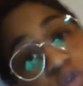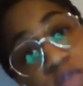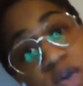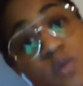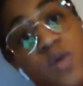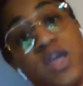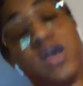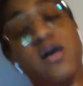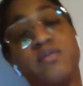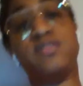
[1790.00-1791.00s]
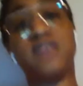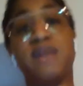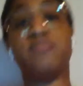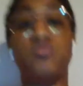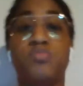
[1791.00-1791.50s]
that when it comes
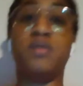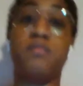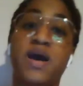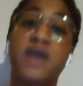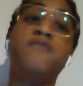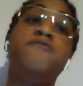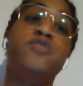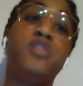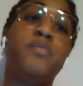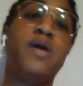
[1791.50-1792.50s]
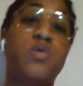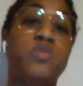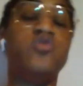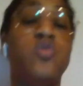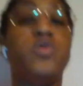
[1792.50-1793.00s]
time to be mindful about
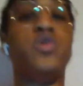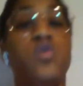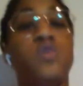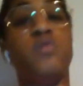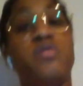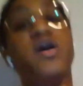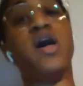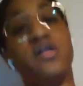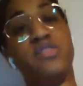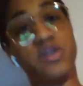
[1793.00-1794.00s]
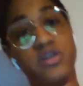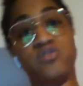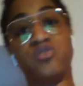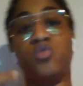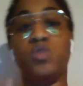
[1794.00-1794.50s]
what's going on with
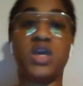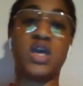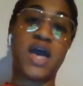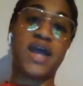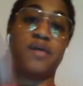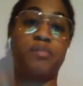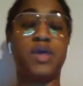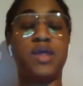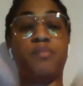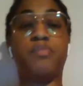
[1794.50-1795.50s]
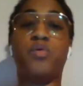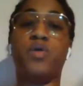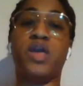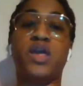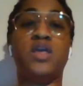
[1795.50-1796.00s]
others, you can kind of
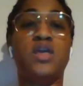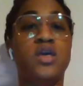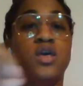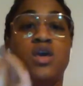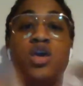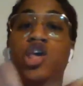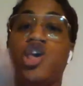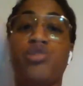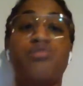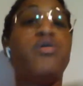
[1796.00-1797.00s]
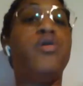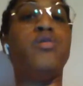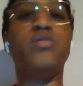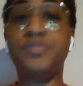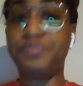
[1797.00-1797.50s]
pinpoint your
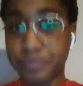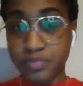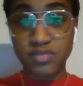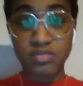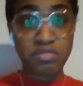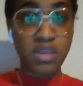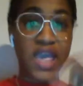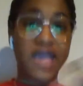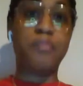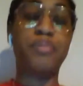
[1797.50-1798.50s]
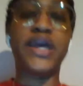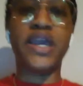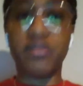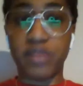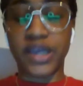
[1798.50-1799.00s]
role and play
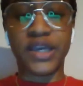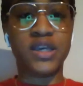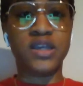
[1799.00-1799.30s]
it right.